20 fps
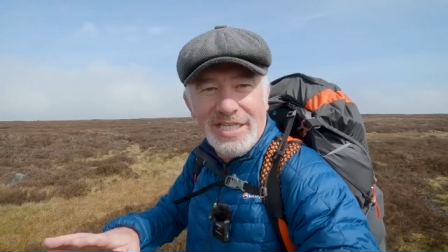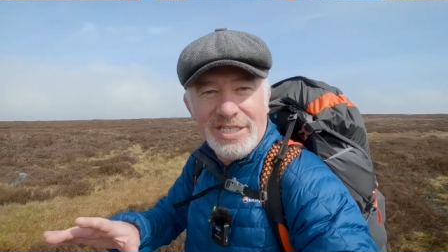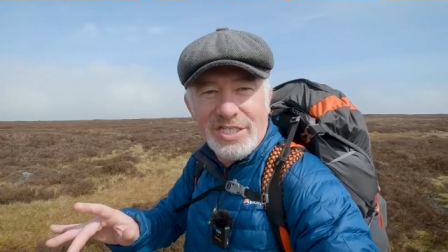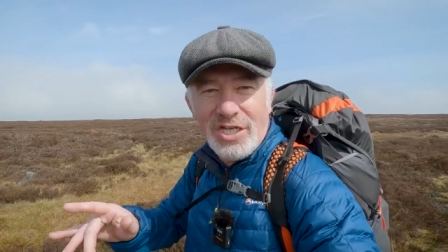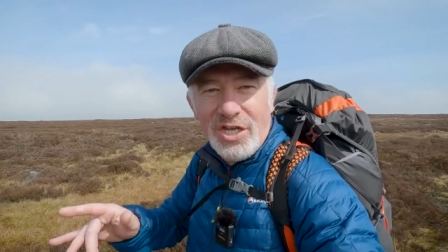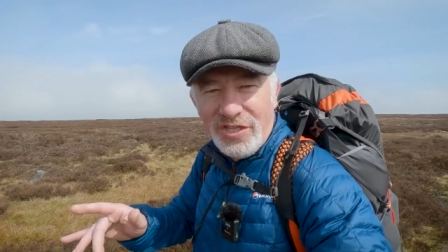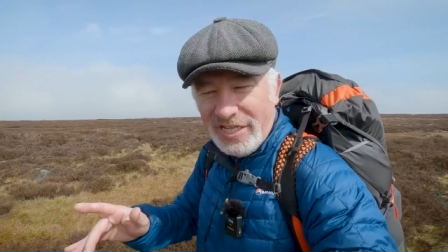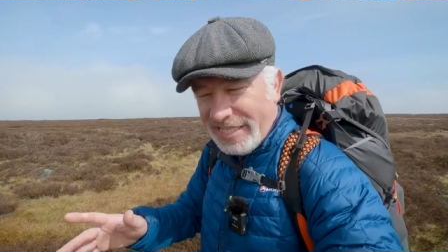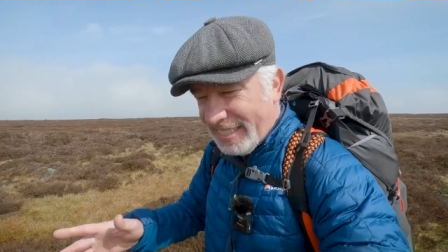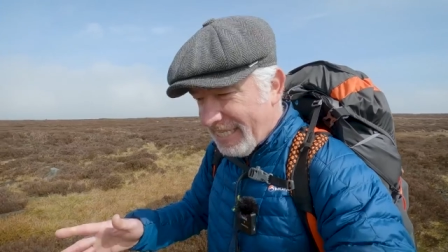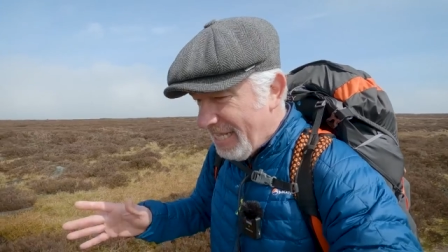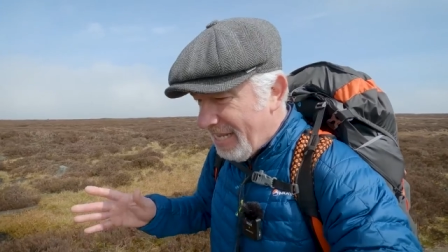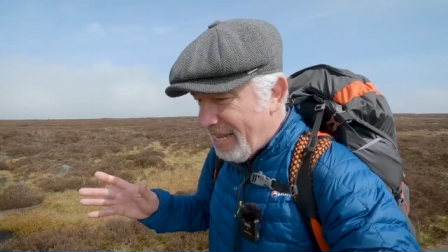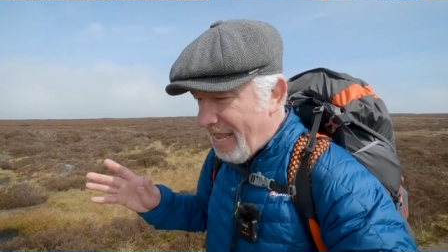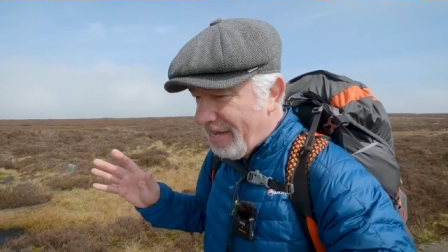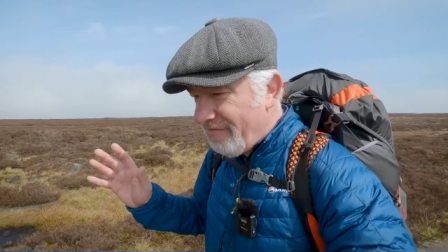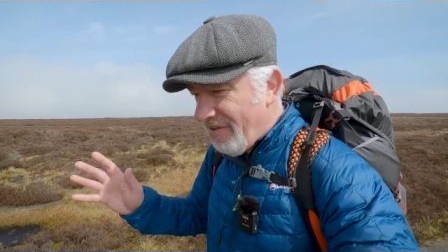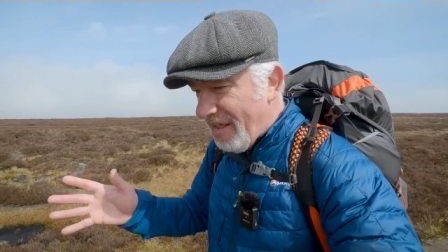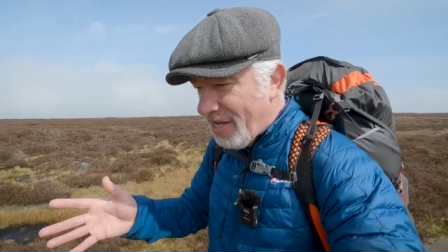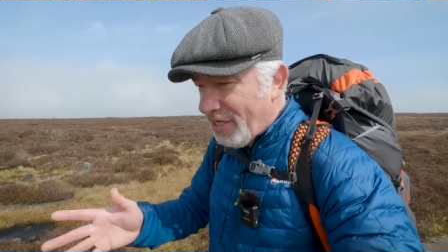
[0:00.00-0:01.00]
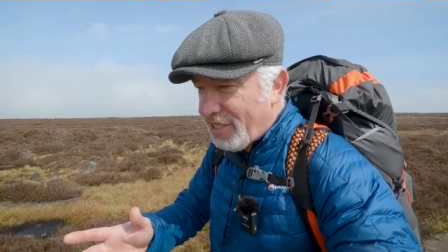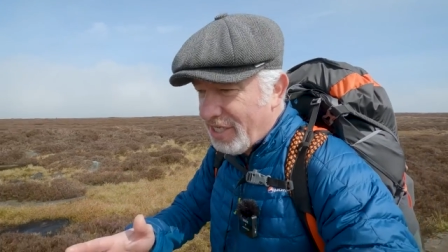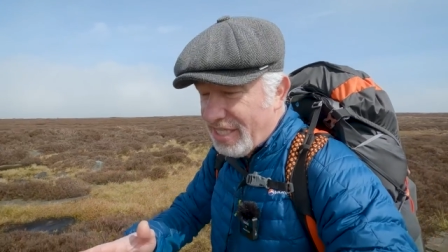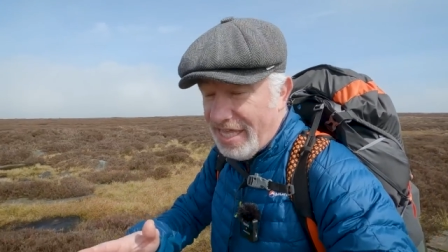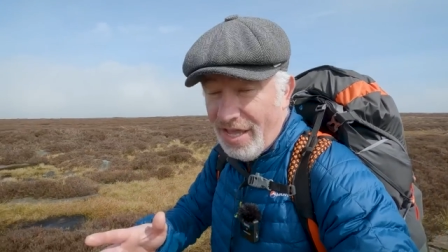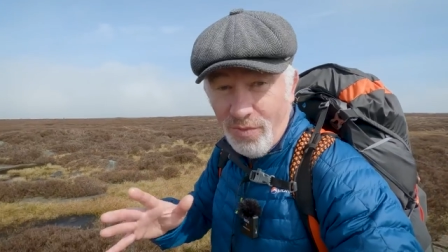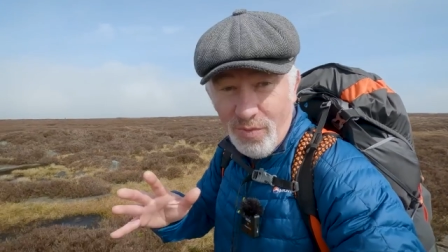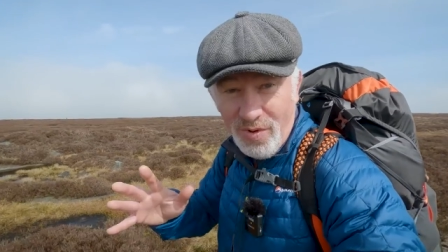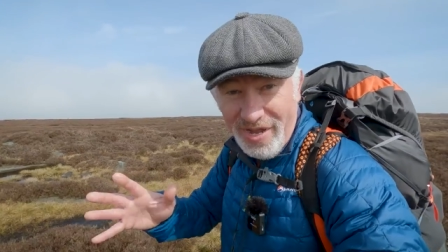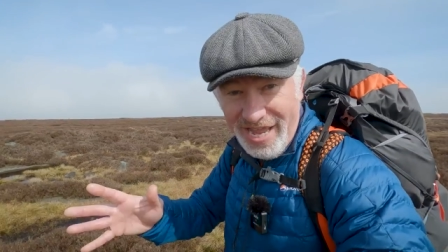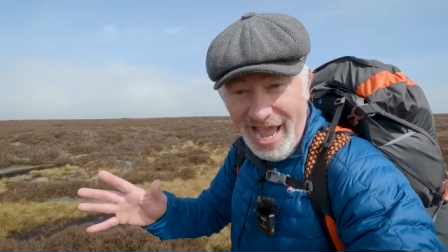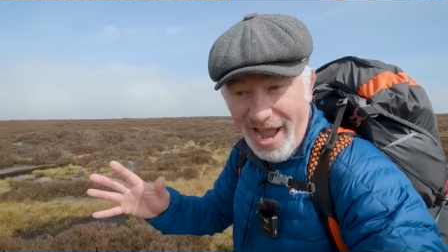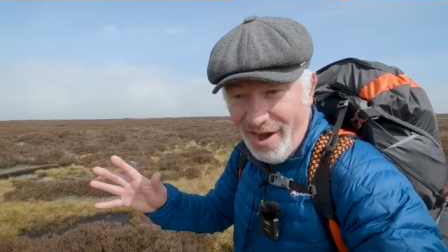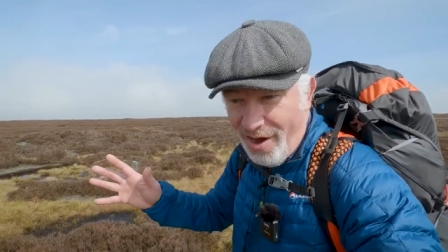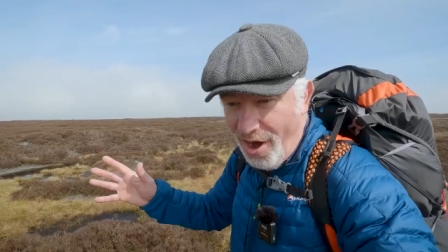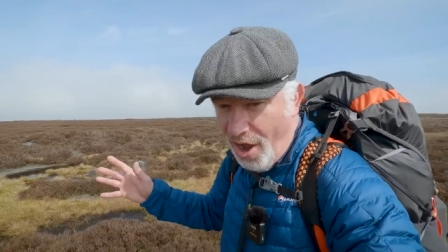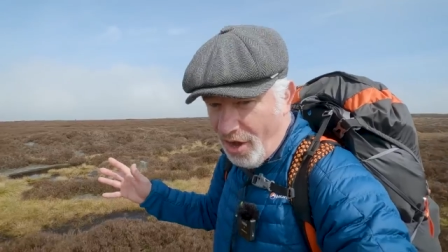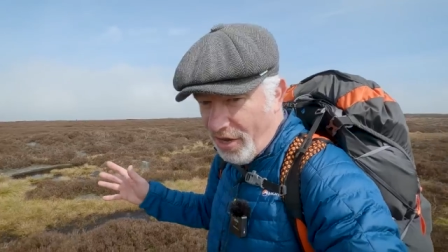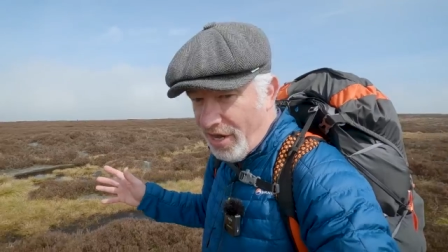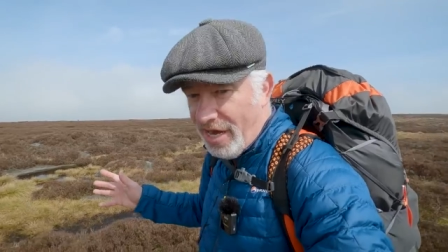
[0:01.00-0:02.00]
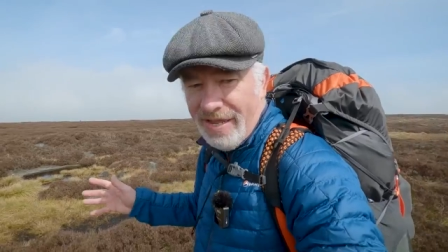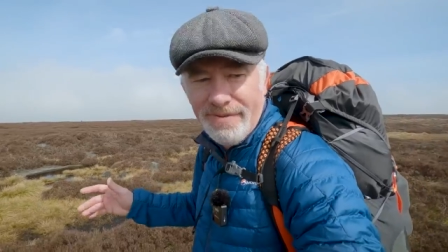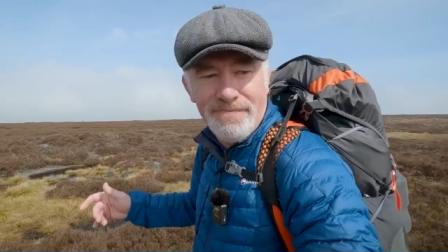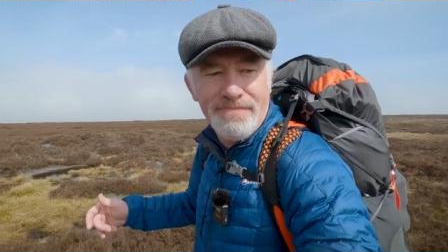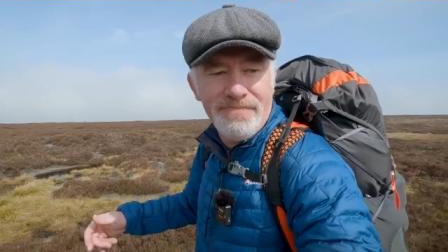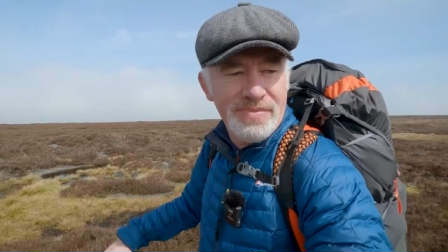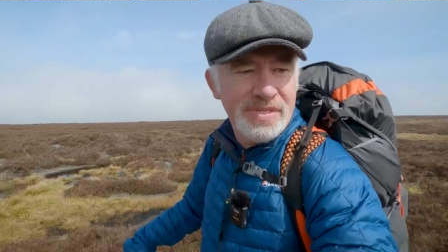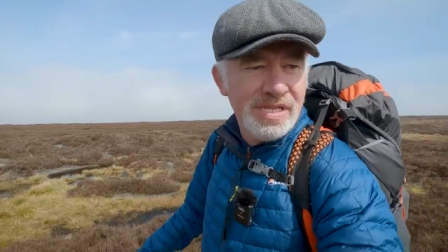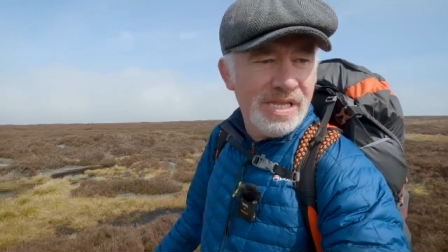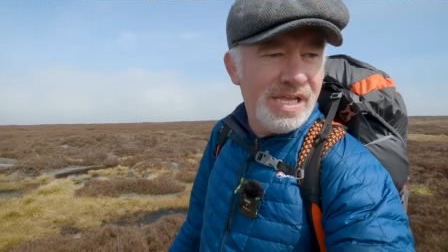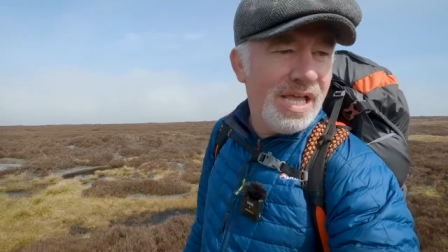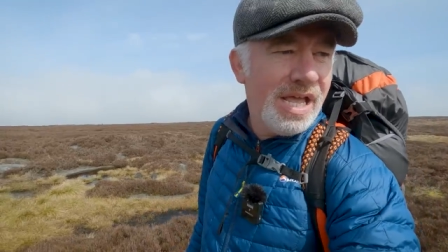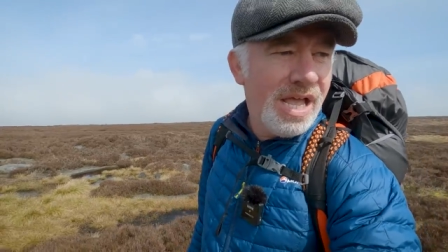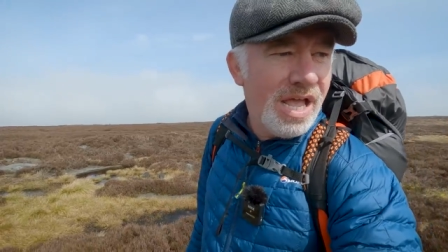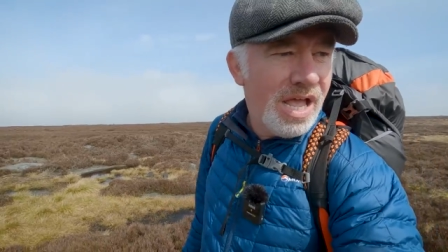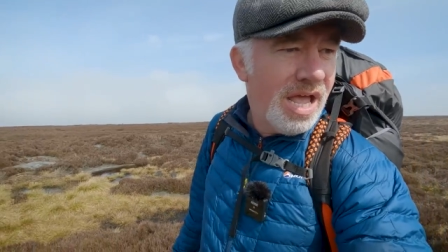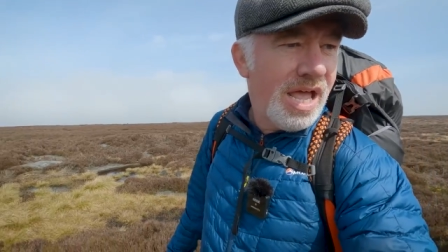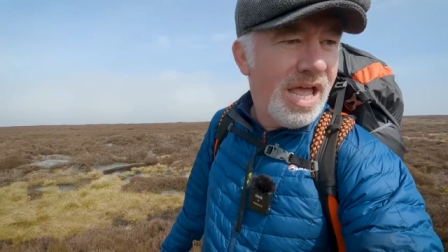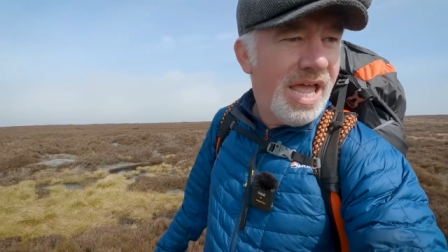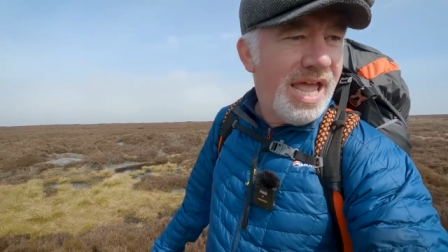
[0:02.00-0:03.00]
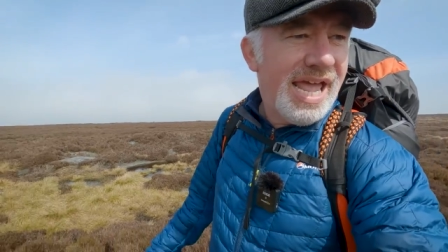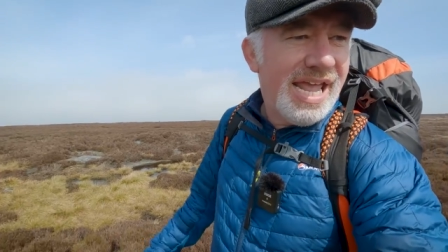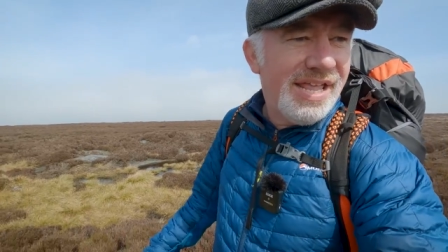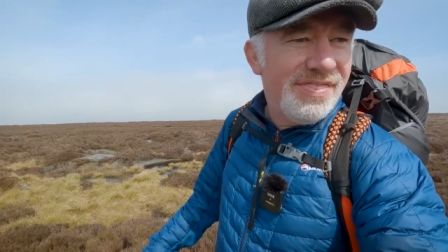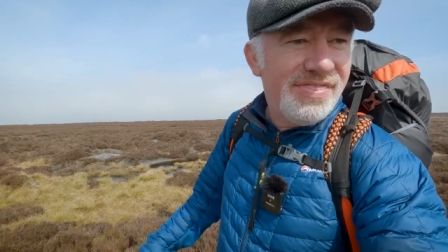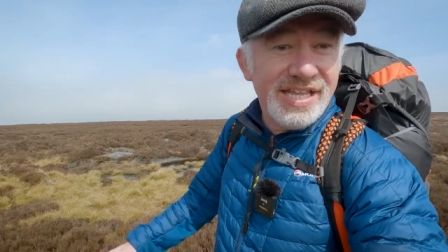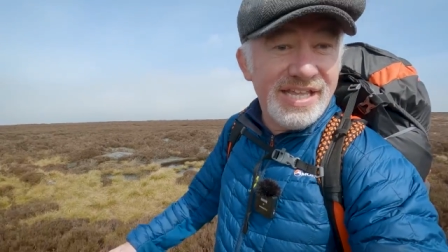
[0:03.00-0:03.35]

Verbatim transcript: So this little adventure that we are on in